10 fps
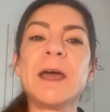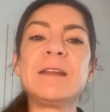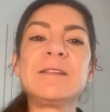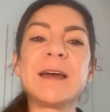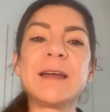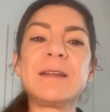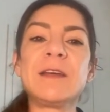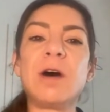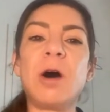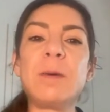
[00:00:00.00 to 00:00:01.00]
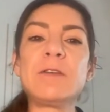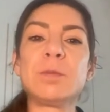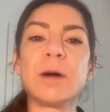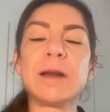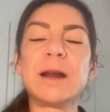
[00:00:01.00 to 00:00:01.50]
And secondly, always
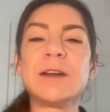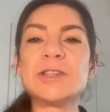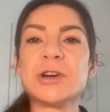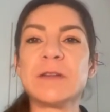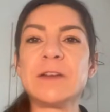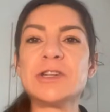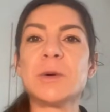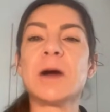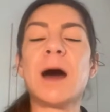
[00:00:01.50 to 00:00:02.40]
working on ensuring that you are